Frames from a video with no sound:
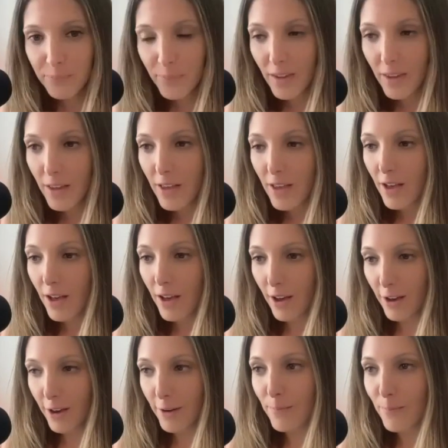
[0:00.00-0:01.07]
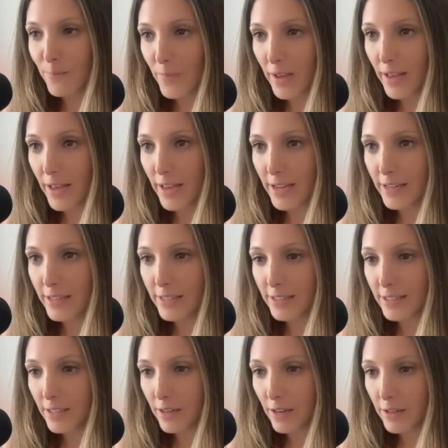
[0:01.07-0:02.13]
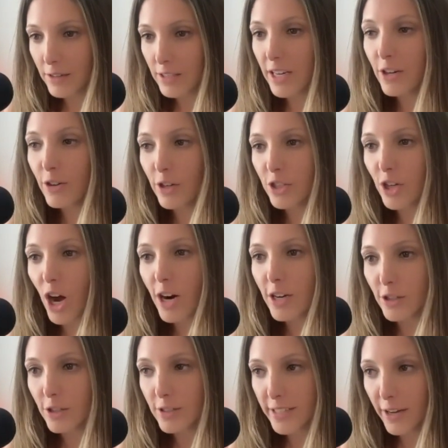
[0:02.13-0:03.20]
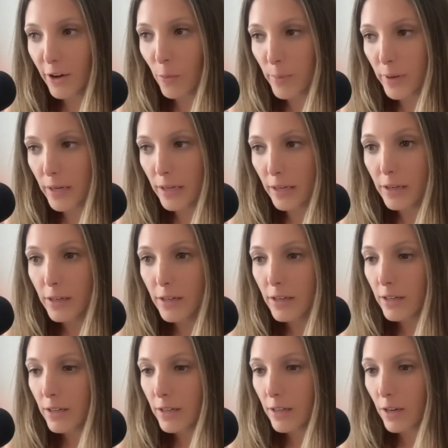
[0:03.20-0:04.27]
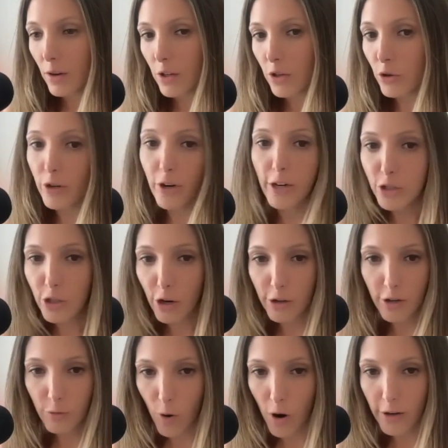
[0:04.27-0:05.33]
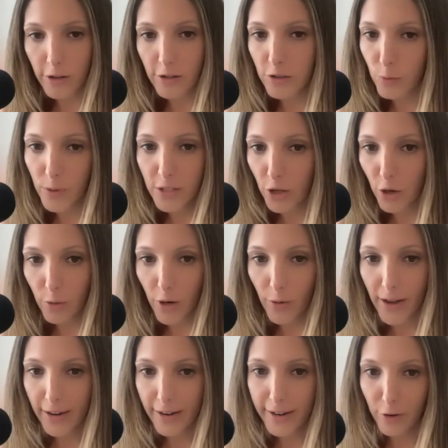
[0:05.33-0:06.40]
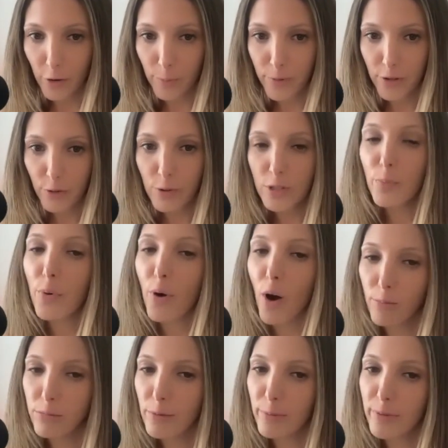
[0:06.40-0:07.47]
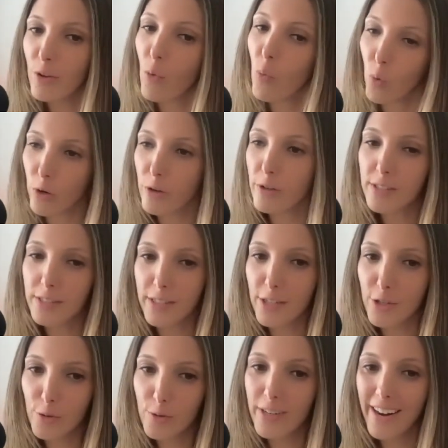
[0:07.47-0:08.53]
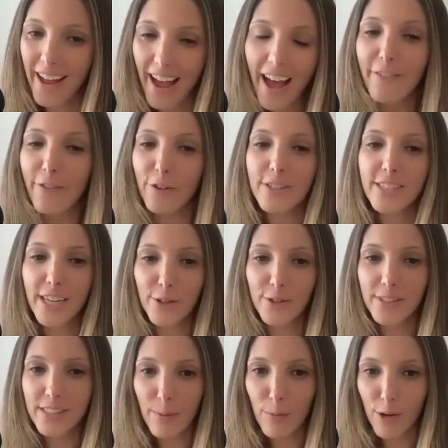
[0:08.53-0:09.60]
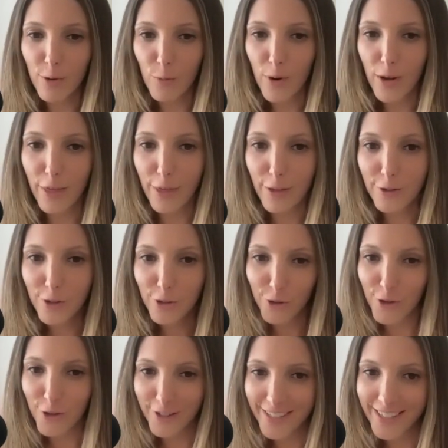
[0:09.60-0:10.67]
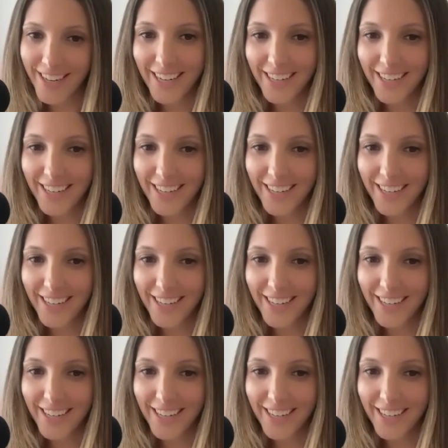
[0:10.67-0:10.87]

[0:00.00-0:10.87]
Okay. Um, and to hear a doctor tell me you're in uncharted waters, we don't know how to help you was probably the worst thing you could ever tell someone with certainty